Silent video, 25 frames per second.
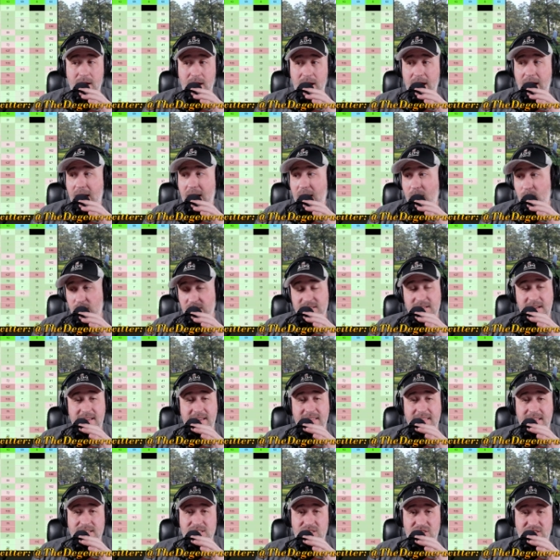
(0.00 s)
I will tell
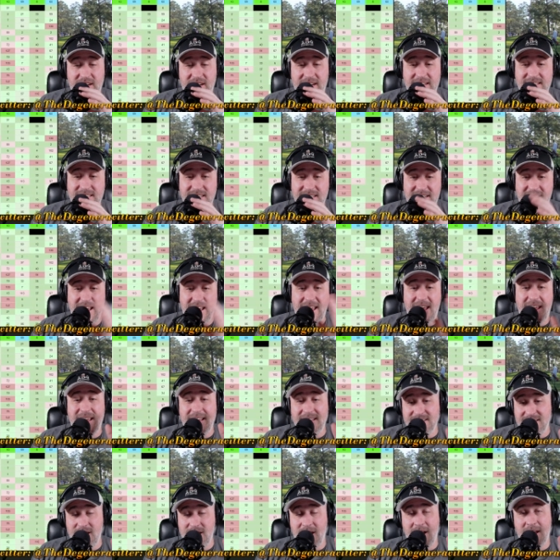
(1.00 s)
you this. Jason Day
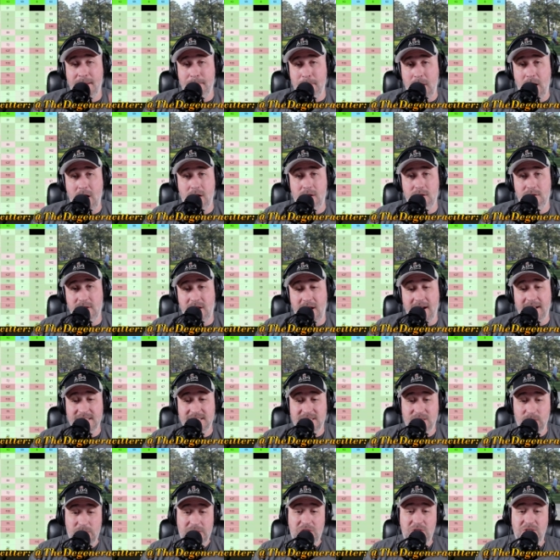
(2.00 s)
is not a model god.
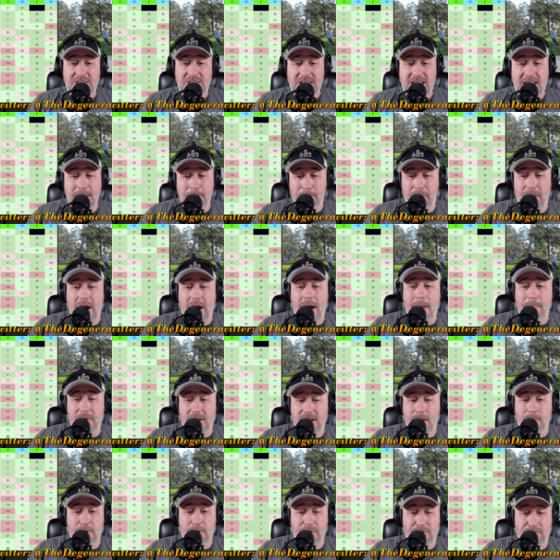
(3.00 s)
So when you see him pop at
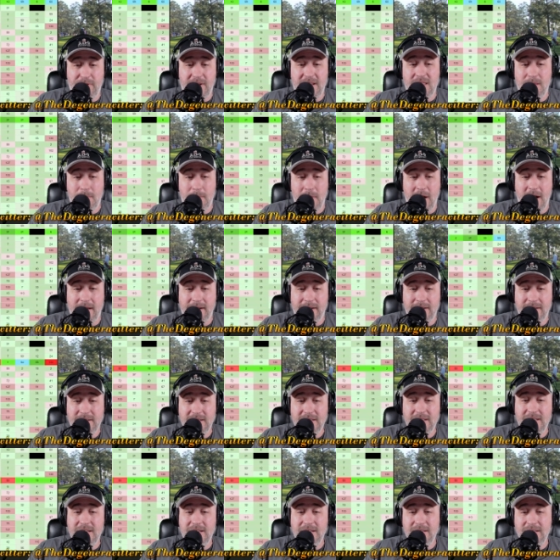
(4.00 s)
number 3 in the model,
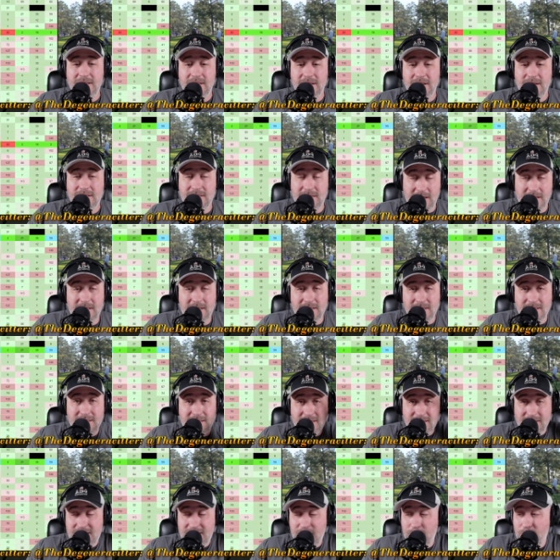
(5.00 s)

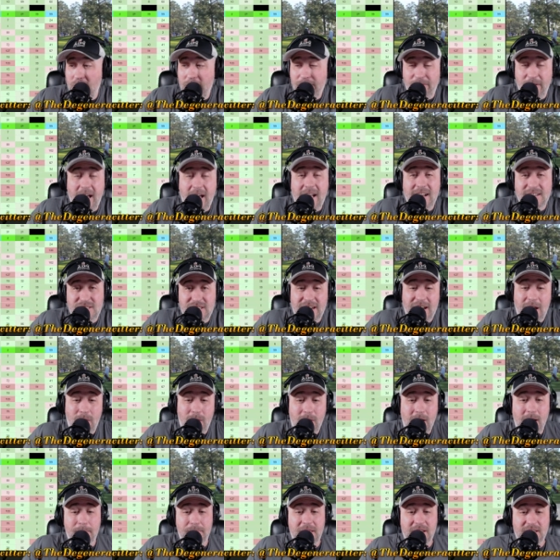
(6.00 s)
some red flags should
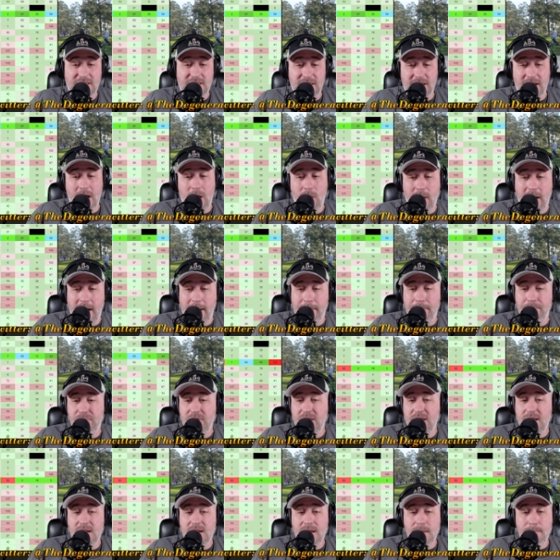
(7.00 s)
go up. They should go up.
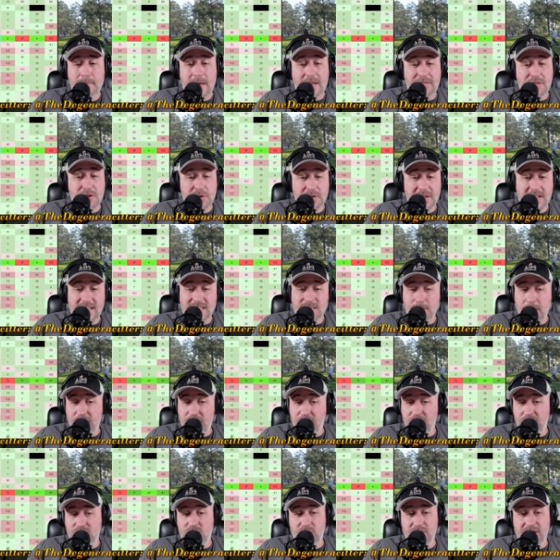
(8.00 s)
Matthew Neesmith
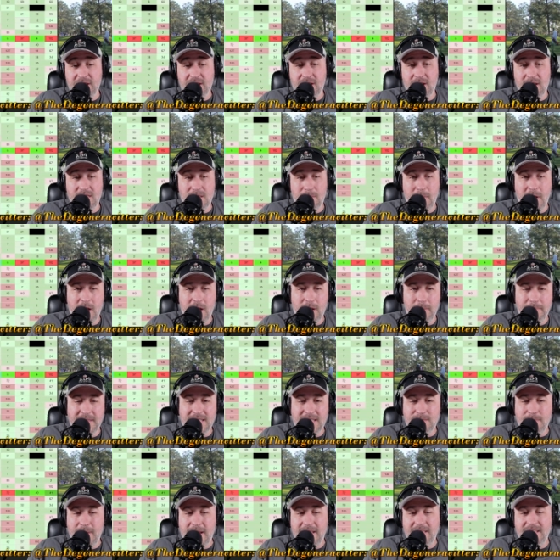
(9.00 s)
looks really good in the model, but
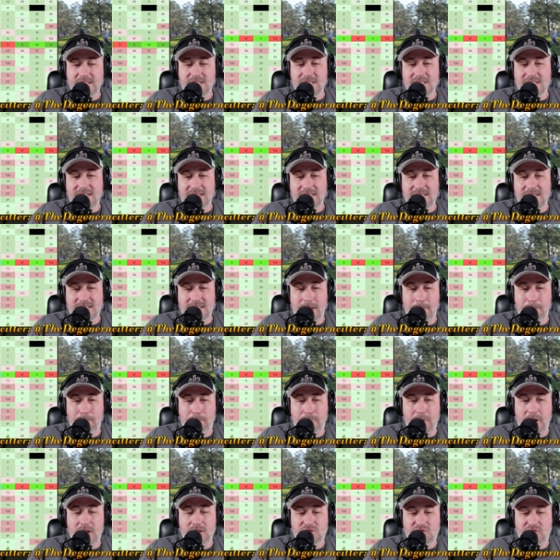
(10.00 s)
that's mainly just because he's a
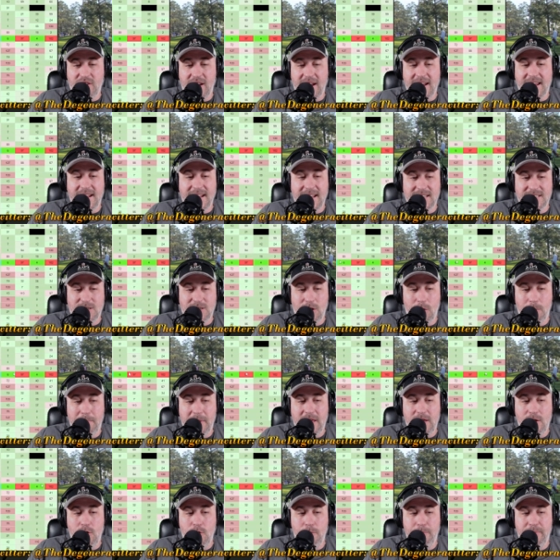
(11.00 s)
ball striking SOB
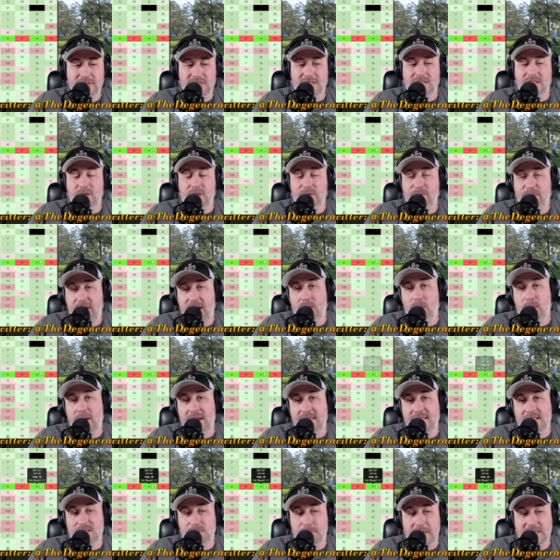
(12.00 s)
who puts it in the fairway,
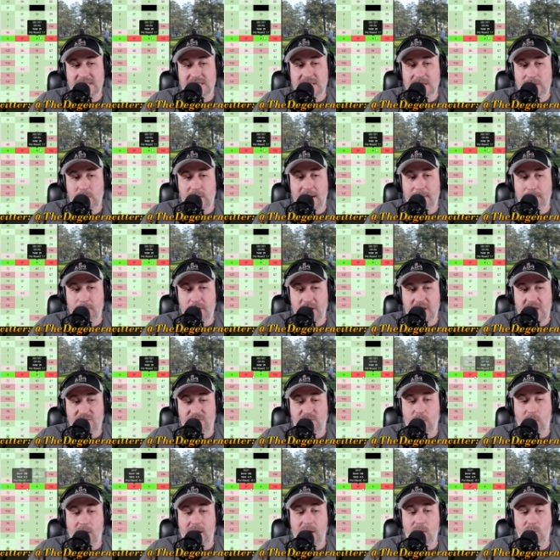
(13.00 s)
and that's basically what I'm looking
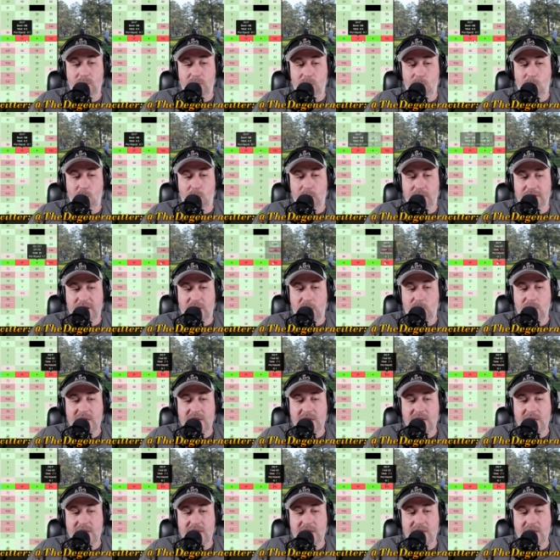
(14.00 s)
for. I will warn you,